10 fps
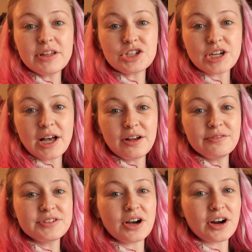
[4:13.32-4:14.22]
of the
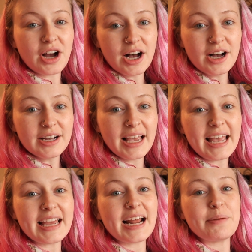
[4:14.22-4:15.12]
shelves are hung,
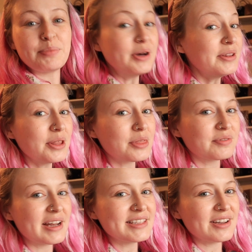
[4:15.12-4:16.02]
and I put the
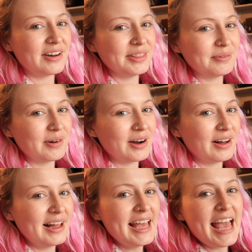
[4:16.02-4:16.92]
threads on the
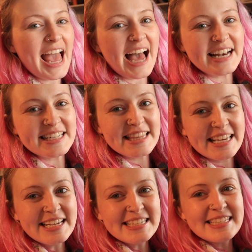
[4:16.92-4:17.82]
wall, and
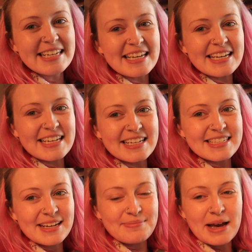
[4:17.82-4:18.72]
this
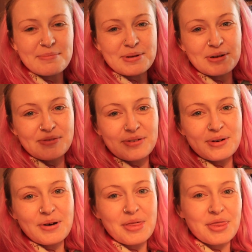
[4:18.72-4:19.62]
is my
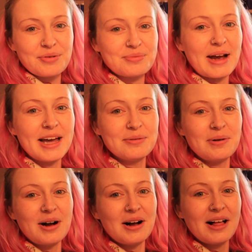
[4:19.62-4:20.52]
beautiful thread
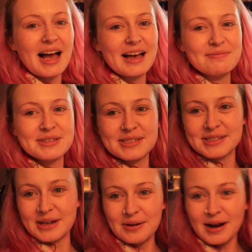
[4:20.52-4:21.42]
wall. I'm
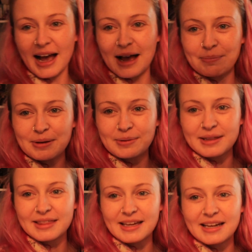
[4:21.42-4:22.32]
so happy
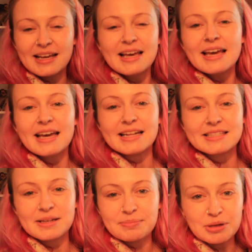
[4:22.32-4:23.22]
with it.
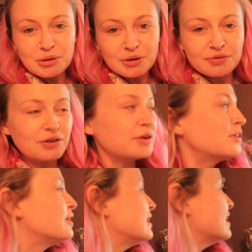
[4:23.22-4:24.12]
It's
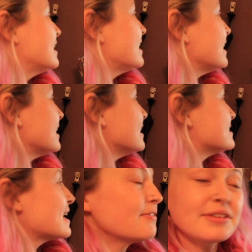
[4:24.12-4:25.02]
beautiful.
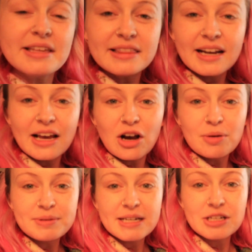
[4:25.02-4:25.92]
It's everything that I
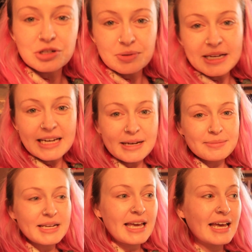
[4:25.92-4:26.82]
hoped and
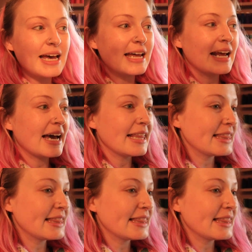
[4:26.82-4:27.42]
dreamed, and I